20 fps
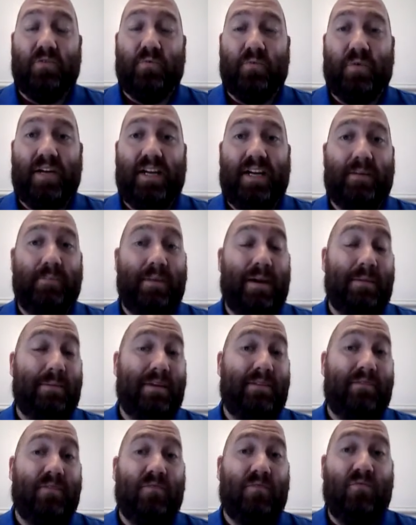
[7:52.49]
$3, maybe
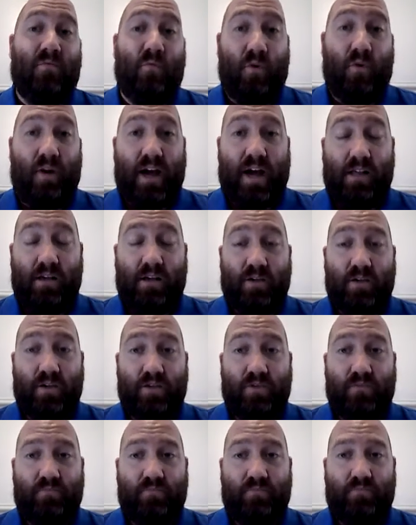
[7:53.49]
even
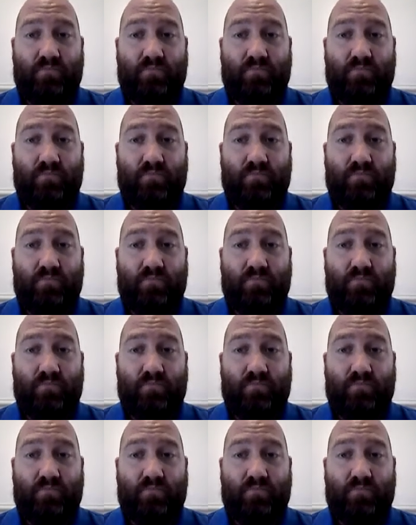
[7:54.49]
$4.